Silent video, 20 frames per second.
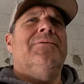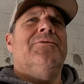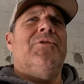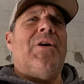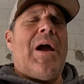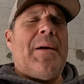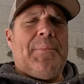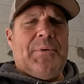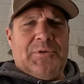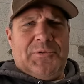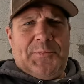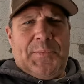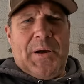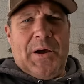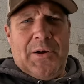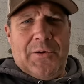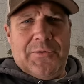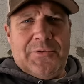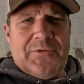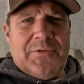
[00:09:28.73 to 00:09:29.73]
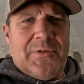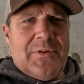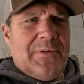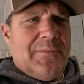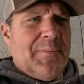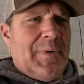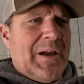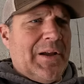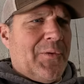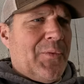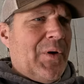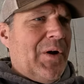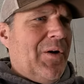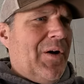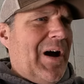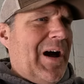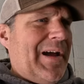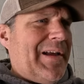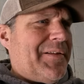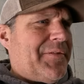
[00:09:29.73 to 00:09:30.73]
Trapper's Post, Mike
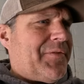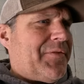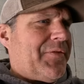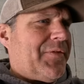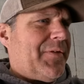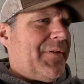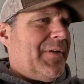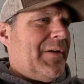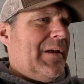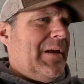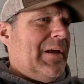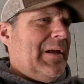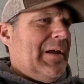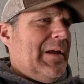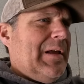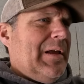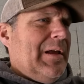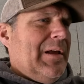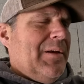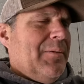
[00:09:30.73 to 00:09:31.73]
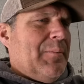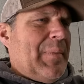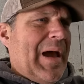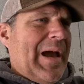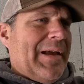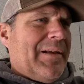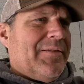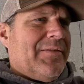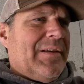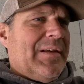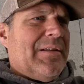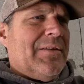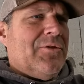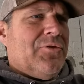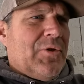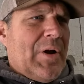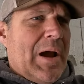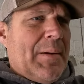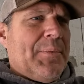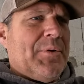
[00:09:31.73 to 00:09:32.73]
Wilhite's magazine, the
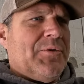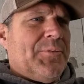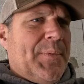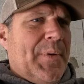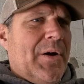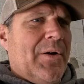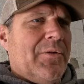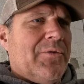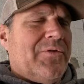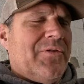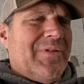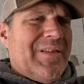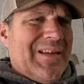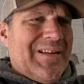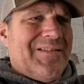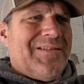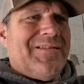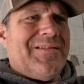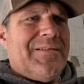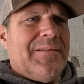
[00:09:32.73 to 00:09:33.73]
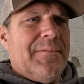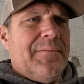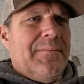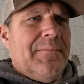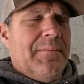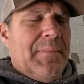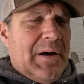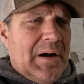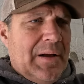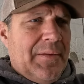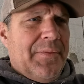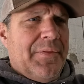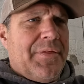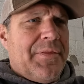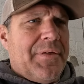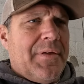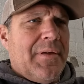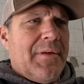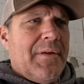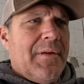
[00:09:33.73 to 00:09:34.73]
Trapper's Post, this
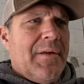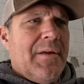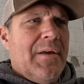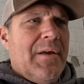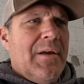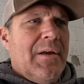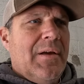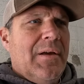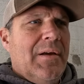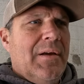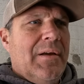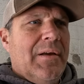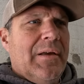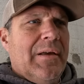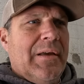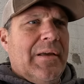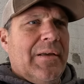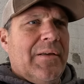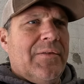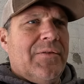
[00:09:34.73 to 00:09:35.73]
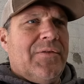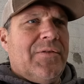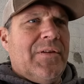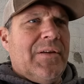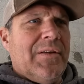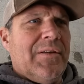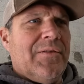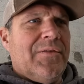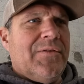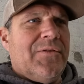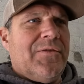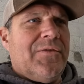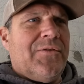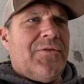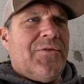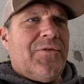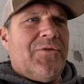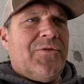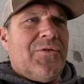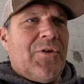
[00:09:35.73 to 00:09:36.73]
month is
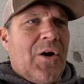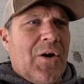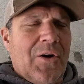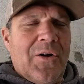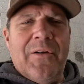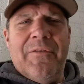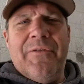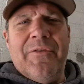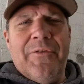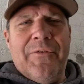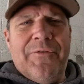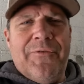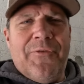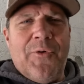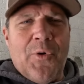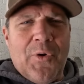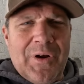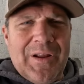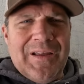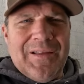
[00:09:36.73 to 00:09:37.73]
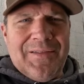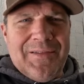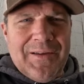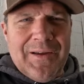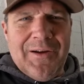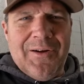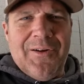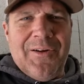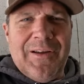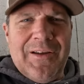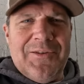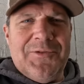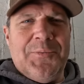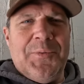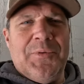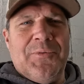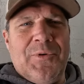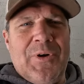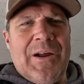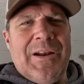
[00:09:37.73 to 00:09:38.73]
his start of the 40th year he's
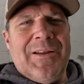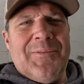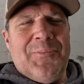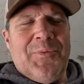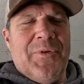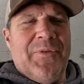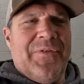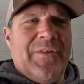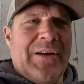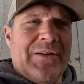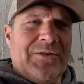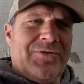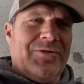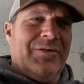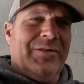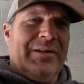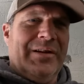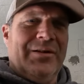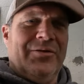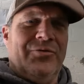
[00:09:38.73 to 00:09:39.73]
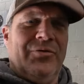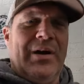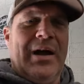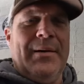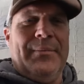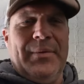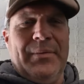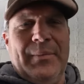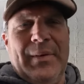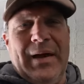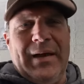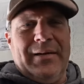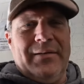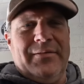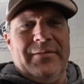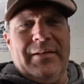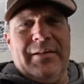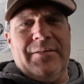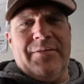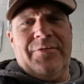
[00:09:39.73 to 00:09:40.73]
been writing professionally in trapping
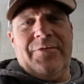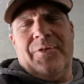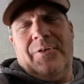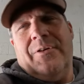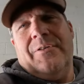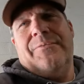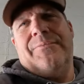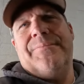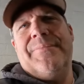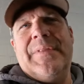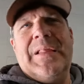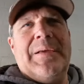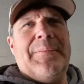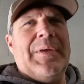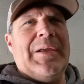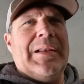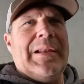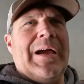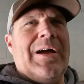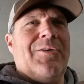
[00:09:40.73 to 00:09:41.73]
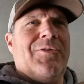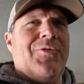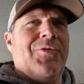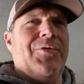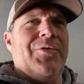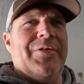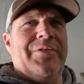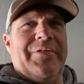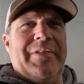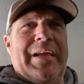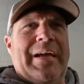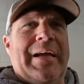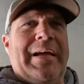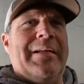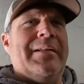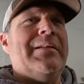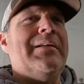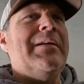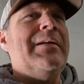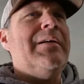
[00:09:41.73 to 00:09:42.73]
magazines. So, I mean, how cool is
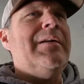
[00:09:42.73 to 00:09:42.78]
that?